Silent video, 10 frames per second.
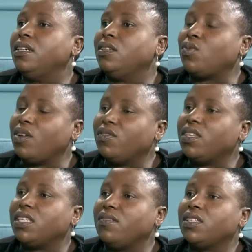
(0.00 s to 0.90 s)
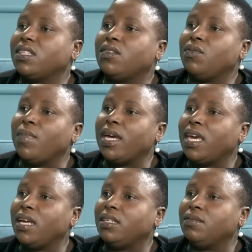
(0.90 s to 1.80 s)
it's one of the services that we
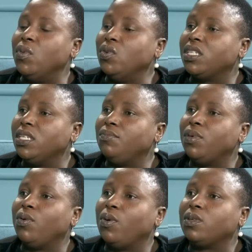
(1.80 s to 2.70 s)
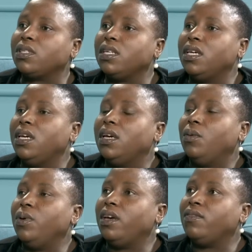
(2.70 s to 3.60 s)
market mostly because
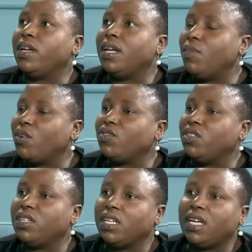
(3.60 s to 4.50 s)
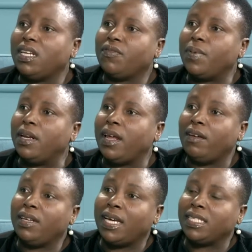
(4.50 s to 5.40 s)
we have a number of children
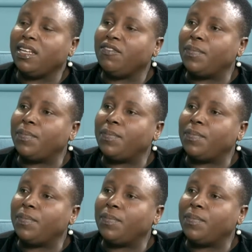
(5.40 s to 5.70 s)
that doesn't have